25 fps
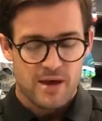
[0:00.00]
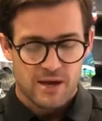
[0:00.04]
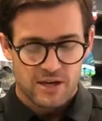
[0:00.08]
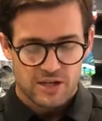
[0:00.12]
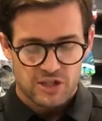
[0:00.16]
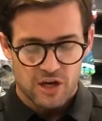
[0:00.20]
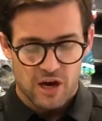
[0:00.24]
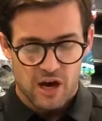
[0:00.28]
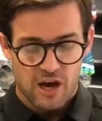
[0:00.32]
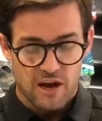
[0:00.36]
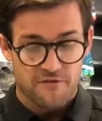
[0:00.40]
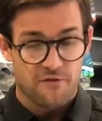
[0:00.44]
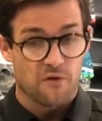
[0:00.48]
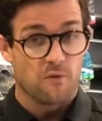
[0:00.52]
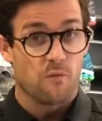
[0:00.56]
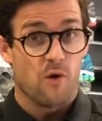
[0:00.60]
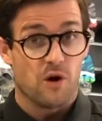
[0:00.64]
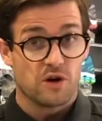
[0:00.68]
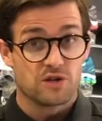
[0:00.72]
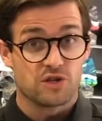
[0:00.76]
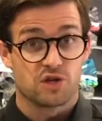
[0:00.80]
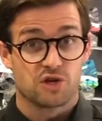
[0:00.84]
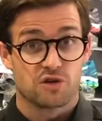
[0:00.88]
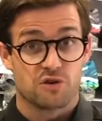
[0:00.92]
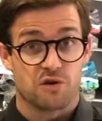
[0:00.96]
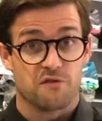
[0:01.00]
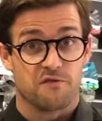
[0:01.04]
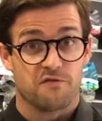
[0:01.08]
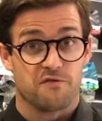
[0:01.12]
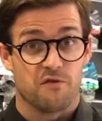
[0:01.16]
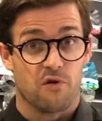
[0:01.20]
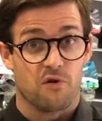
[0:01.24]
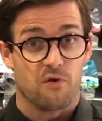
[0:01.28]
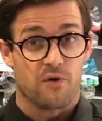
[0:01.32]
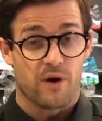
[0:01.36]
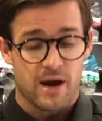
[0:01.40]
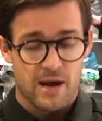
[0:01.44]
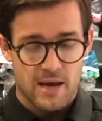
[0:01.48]
So if it was a true
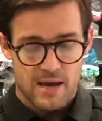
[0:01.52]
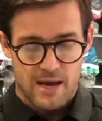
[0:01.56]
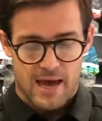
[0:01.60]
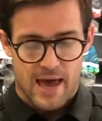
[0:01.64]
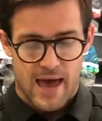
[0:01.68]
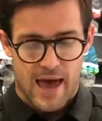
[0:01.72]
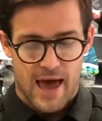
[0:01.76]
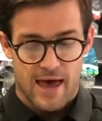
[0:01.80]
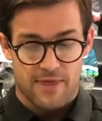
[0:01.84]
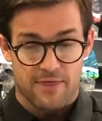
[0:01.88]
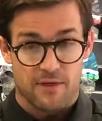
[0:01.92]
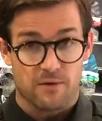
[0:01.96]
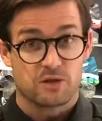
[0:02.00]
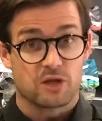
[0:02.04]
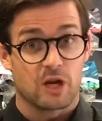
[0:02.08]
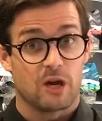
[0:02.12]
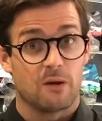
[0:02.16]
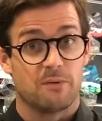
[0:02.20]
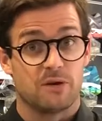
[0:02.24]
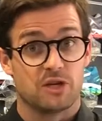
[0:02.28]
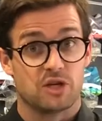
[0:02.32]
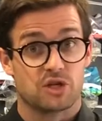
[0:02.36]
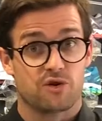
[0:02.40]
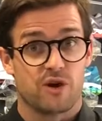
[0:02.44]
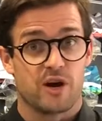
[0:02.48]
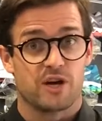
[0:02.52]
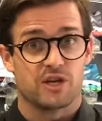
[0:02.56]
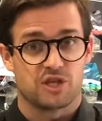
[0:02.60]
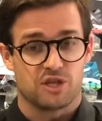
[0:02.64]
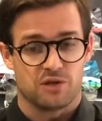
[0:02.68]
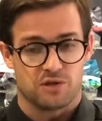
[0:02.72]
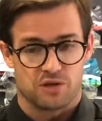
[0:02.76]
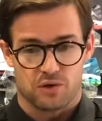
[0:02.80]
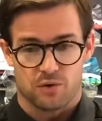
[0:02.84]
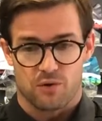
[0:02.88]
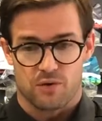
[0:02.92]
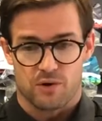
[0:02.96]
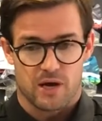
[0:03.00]
4E and there was going to be stretch,
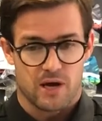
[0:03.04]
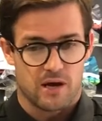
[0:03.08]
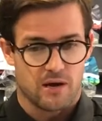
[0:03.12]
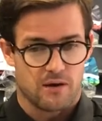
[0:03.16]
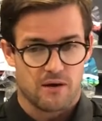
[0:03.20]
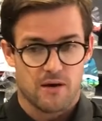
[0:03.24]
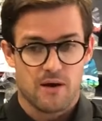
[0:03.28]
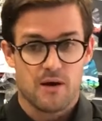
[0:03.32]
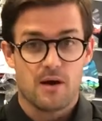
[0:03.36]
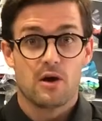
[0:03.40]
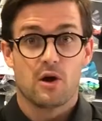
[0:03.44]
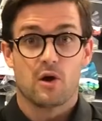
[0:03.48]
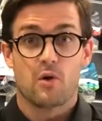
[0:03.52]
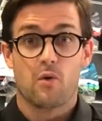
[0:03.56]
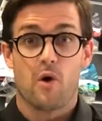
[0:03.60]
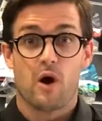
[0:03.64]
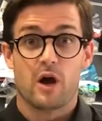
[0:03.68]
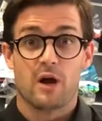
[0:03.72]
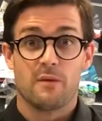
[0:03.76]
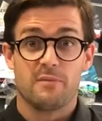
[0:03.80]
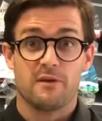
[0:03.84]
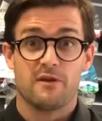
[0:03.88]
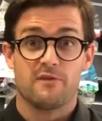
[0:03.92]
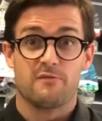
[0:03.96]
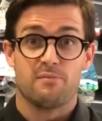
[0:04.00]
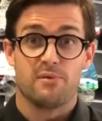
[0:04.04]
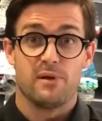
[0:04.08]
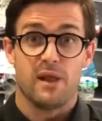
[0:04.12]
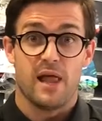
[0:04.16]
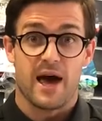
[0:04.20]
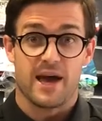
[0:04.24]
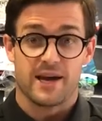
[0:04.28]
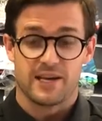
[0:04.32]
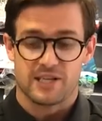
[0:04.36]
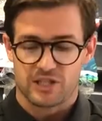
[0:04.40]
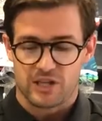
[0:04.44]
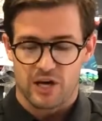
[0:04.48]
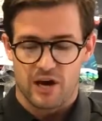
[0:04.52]
you're talking quite a bit of
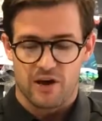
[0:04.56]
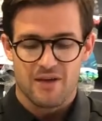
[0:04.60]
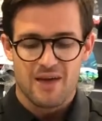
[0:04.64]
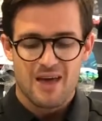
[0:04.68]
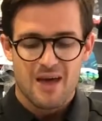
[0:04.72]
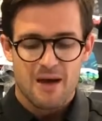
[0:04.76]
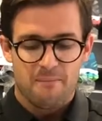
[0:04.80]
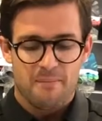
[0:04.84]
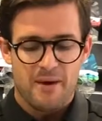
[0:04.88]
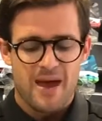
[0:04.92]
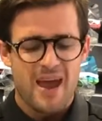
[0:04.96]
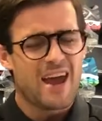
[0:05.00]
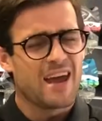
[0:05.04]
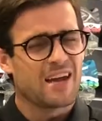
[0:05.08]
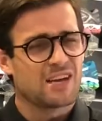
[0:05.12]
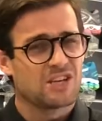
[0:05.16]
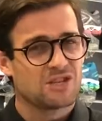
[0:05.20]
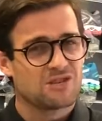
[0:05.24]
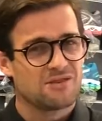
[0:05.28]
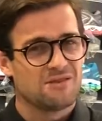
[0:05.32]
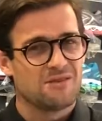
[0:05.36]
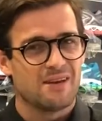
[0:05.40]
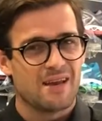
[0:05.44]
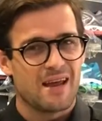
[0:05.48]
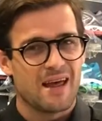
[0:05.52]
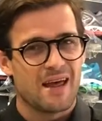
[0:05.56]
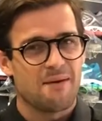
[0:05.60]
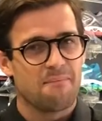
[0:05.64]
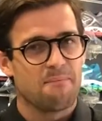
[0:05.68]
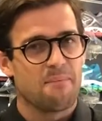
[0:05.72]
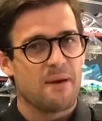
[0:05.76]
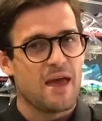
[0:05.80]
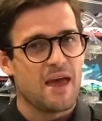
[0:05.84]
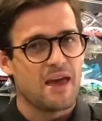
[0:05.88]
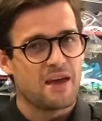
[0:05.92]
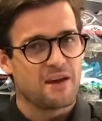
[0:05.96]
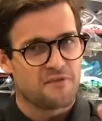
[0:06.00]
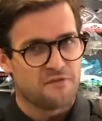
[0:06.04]
play. So being a
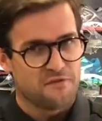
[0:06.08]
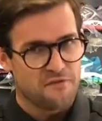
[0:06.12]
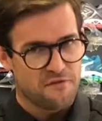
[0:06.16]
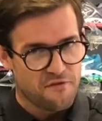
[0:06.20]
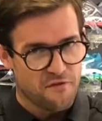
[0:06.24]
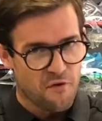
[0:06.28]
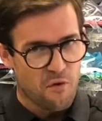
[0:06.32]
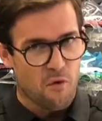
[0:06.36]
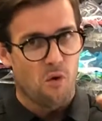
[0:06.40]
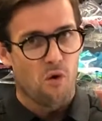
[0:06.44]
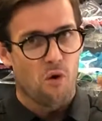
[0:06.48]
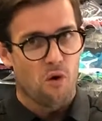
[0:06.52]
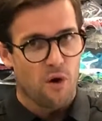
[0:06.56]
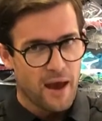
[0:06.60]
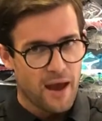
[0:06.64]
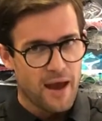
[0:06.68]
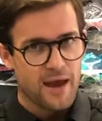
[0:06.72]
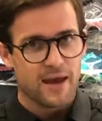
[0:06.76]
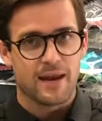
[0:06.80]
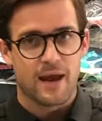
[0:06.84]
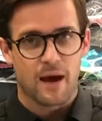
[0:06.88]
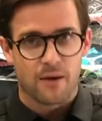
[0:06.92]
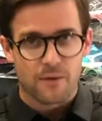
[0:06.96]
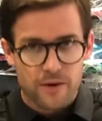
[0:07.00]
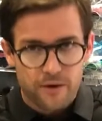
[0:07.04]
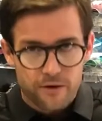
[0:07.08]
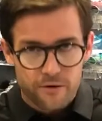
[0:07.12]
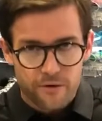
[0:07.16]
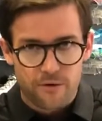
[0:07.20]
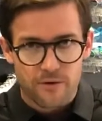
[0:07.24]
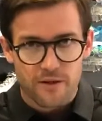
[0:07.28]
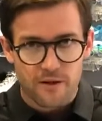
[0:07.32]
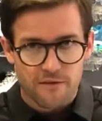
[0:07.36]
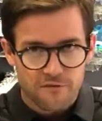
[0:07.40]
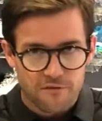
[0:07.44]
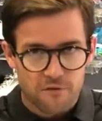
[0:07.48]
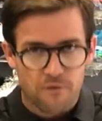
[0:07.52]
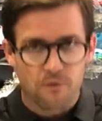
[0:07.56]
4E, now I'm going to
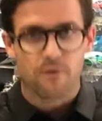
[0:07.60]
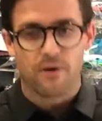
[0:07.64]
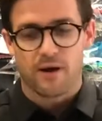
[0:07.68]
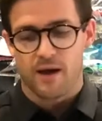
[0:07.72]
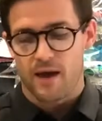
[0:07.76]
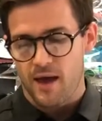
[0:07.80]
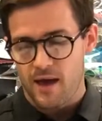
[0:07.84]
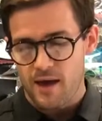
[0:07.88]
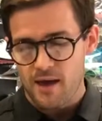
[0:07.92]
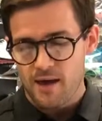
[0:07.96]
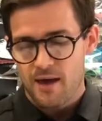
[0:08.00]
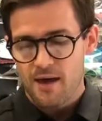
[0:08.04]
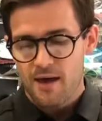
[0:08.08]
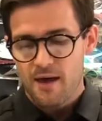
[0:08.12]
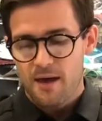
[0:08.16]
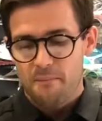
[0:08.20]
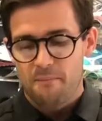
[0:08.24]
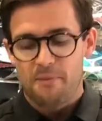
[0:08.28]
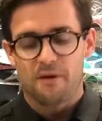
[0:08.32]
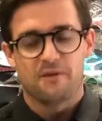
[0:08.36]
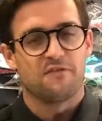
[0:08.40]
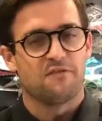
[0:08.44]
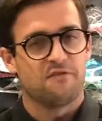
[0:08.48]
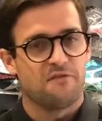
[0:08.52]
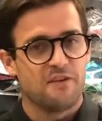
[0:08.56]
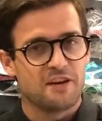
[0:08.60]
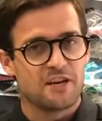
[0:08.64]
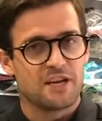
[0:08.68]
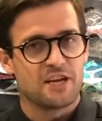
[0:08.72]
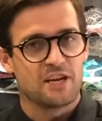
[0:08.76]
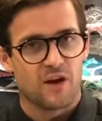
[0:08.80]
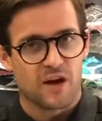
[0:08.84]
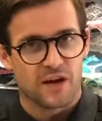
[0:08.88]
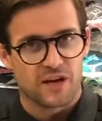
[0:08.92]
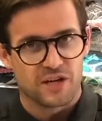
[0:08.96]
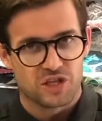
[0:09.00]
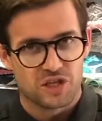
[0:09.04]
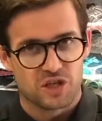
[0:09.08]
do that 4E, but
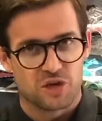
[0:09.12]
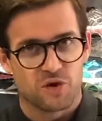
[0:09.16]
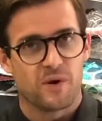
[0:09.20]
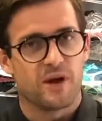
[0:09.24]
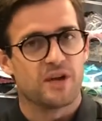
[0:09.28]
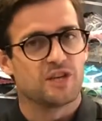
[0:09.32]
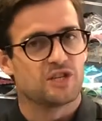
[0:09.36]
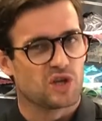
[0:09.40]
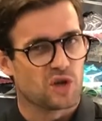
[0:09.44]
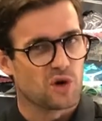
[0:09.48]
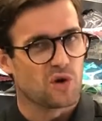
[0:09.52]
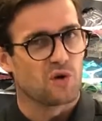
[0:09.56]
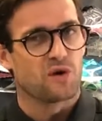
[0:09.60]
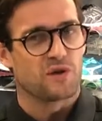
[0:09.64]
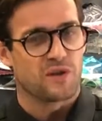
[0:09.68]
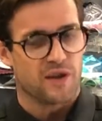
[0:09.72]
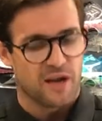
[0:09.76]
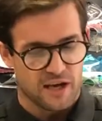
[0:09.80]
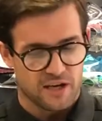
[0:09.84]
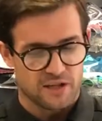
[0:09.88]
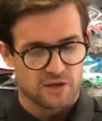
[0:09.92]
fitting like a 2E is a good thing.